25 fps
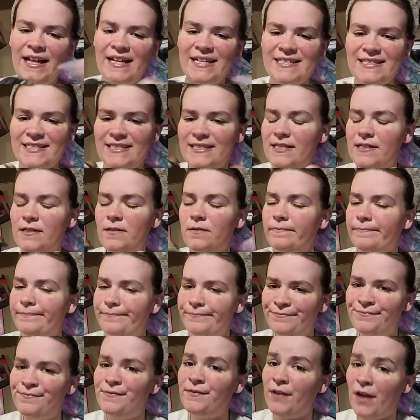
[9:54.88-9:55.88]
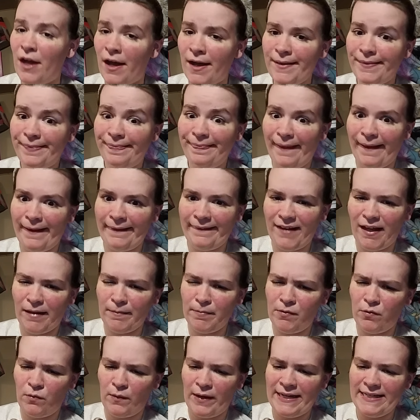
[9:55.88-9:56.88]
it's not that
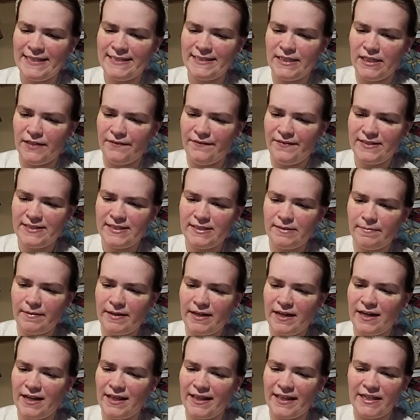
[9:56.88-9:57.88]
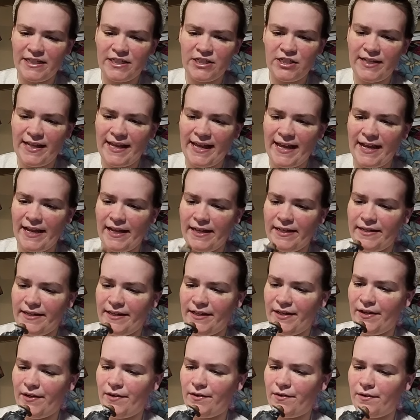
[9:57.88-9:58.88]
type of white stuff. It's some kind of like
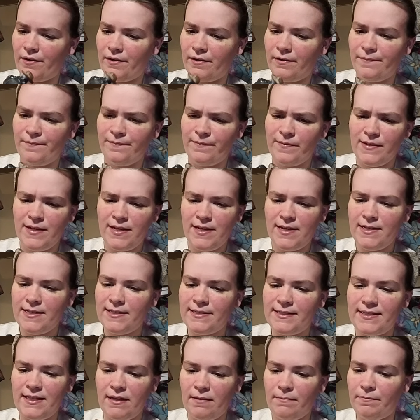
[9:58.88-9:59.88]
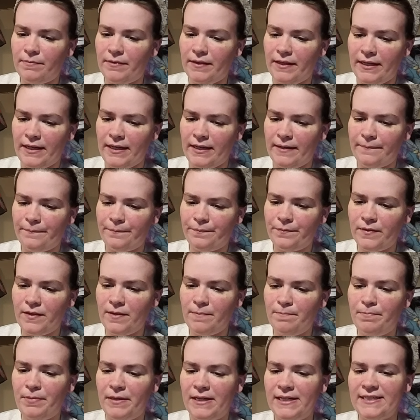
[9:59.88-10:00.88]
candy or something.
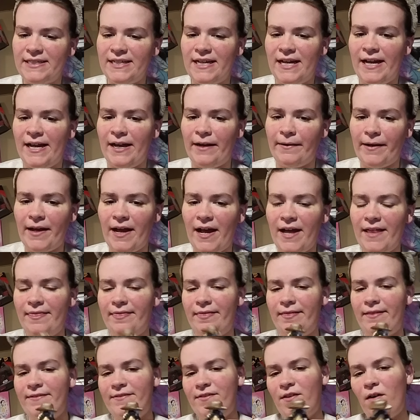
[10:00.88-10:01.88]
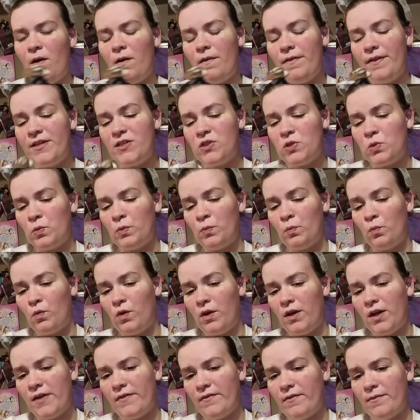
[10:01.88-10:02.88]
But I got saw this one,
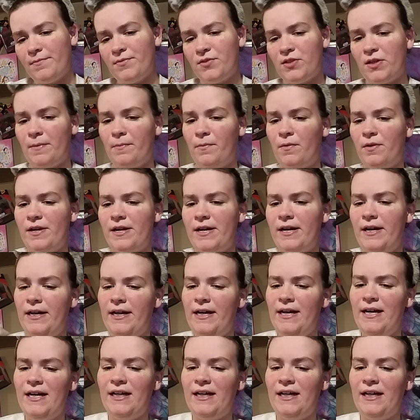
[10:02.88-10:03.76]
one of them, so I'm going to